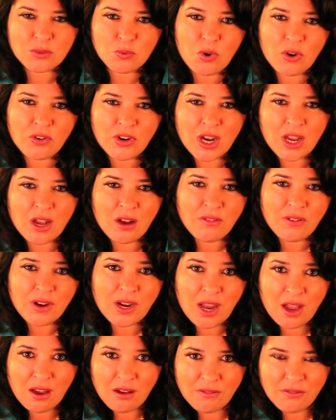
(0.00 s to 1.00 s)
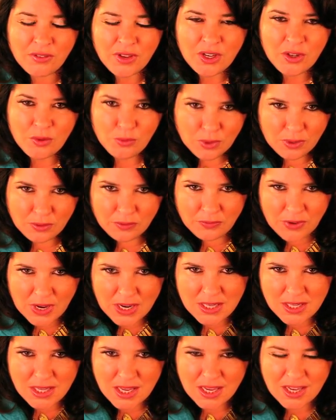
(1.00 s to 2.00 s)
warrior of love when
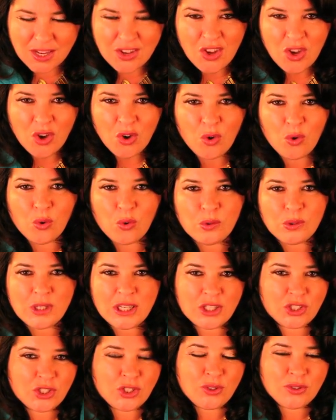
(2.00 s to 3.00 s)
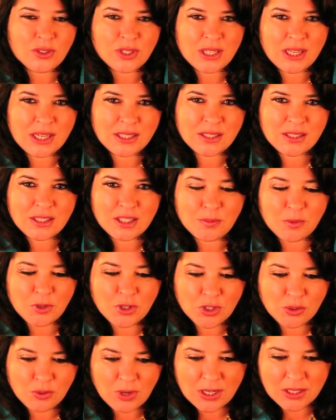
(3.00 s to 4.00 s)
facing all issues connected to
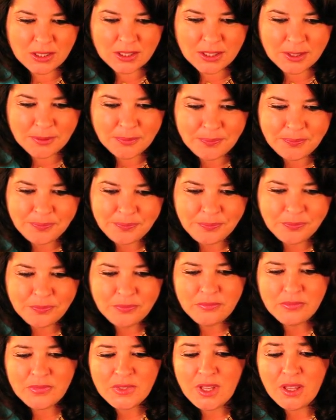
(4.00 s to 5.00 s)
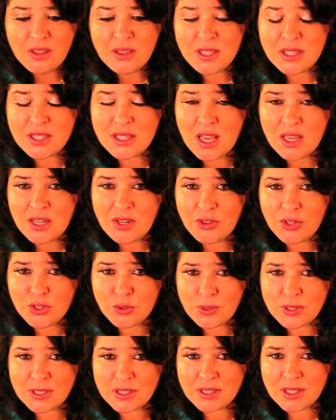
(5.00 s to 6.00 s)
spirituality. The sun on the
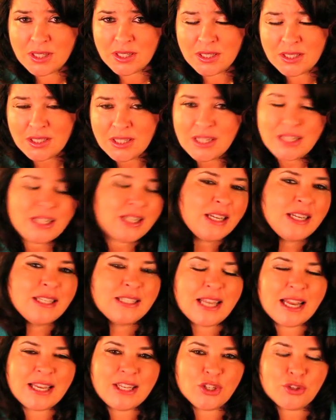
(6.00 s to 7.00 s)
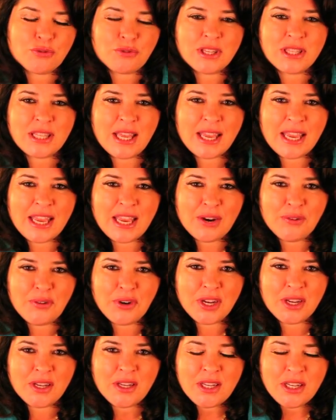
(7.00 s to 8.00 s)
23rd is entering that
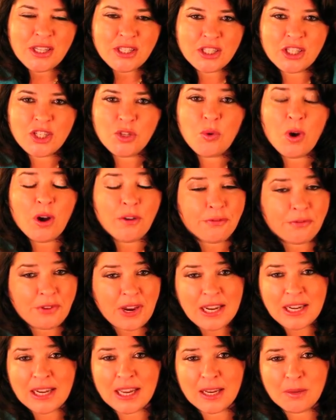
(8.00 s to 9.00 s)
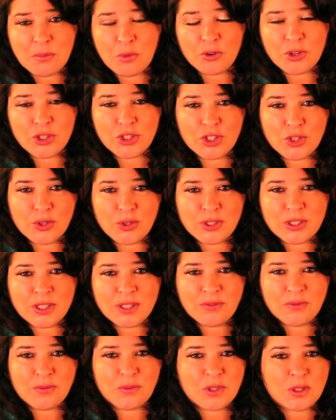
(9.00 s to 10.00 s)
area, so you are feeling more
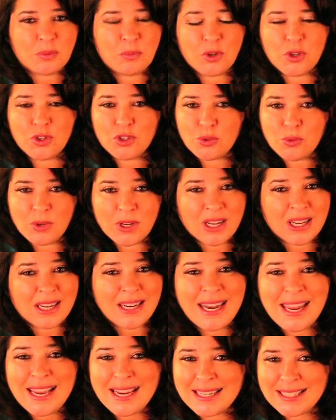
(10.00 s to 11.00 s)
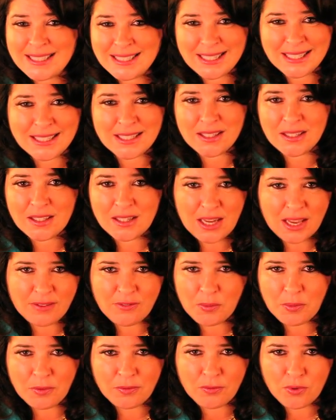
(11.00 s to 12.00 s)
intuitive, spiritual, and connected than
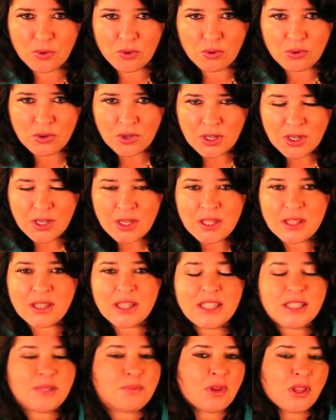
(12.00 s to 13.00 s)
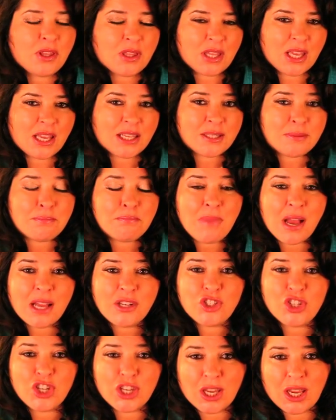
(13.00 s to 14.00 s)
ever before. This month has
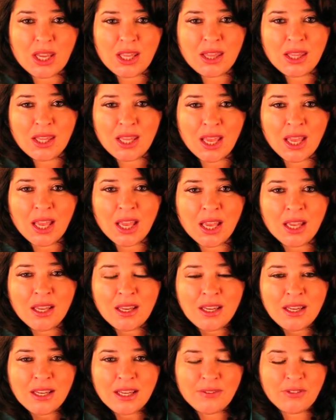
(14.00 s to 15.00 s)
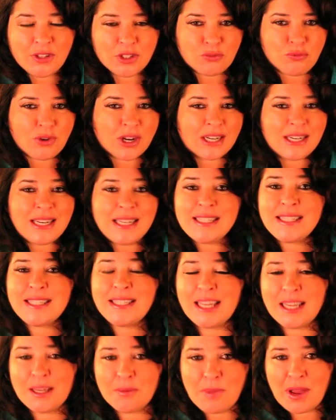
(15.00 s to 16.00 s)
magic in the air. If it's
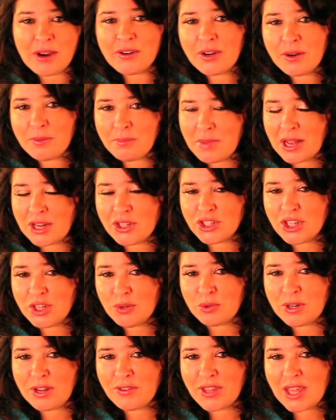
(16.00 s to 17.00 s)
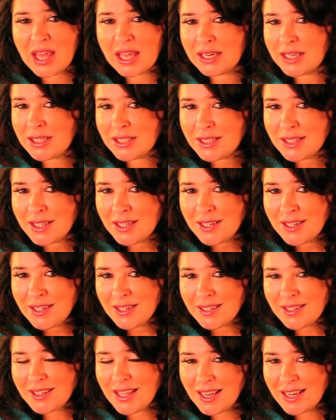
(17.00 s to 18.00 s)
realistic ma magic, whatever that is,
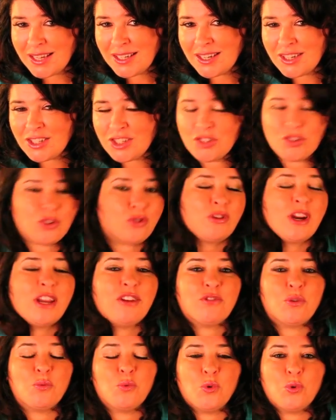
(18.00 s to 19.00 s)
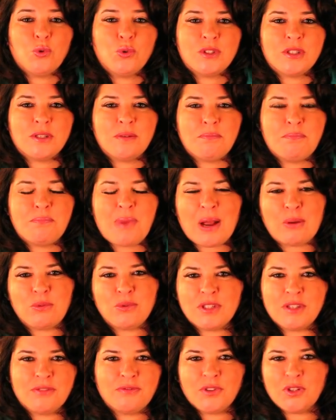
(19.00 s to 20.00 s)
then great rewards and
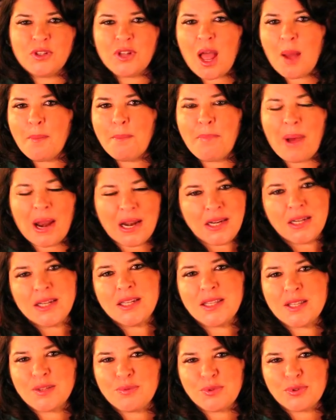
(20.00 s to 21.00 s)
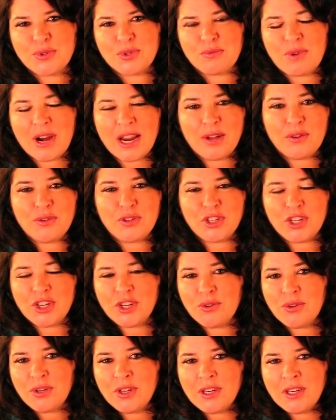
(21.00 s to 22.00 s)
bountiful abundance will surround
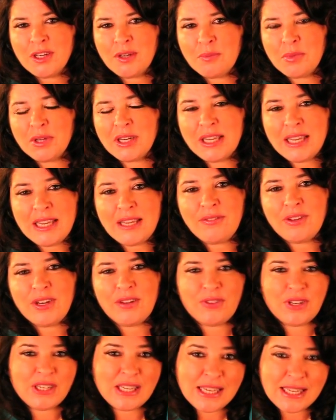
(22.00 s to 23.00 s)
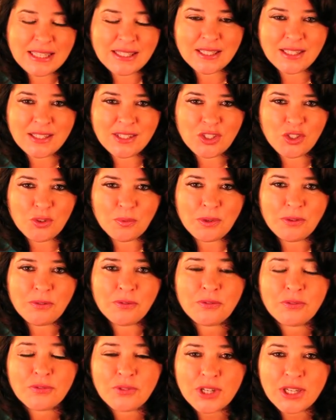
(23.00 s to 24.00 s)
you. But even if it isn't, you'll be
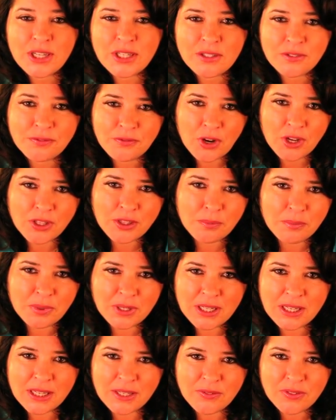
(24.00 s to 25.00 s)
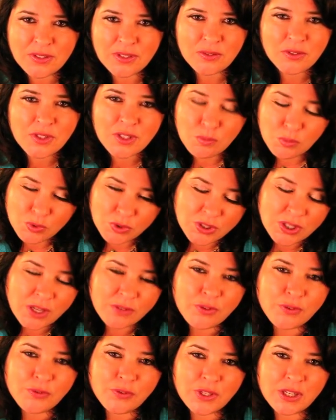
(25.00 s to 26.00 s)
free to find the beliefs that will
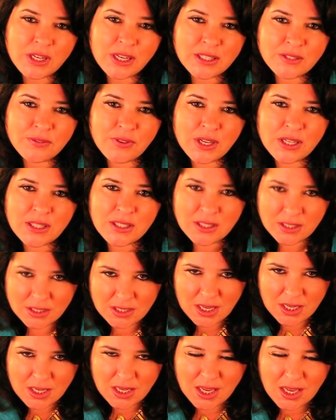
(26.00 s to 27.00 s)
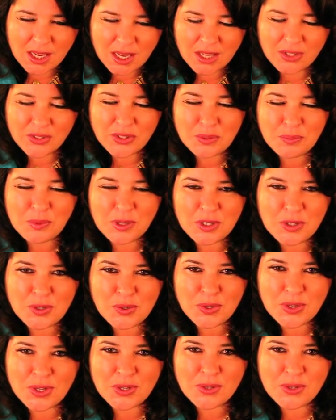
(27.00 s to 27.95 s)
serve you for the next phase. Take care, and I'll speak to you